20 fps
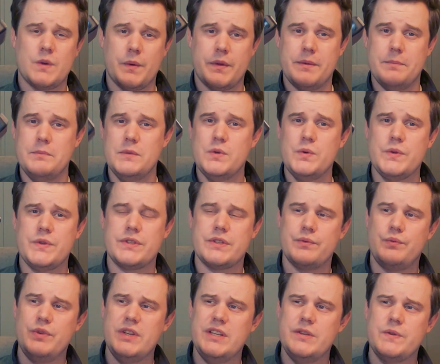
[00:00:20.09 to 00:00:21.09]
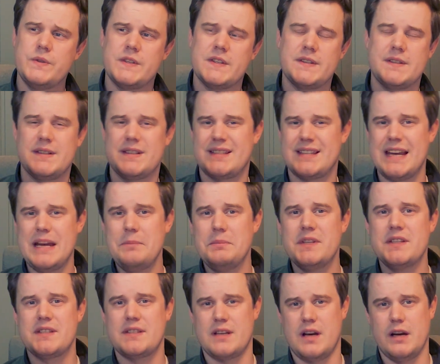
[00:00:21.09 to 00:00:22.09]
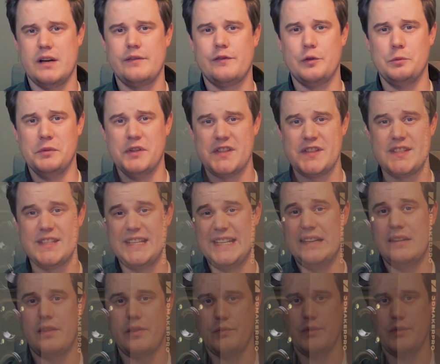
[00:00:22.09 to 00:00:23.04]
So the Moose reuses the same design from the Seal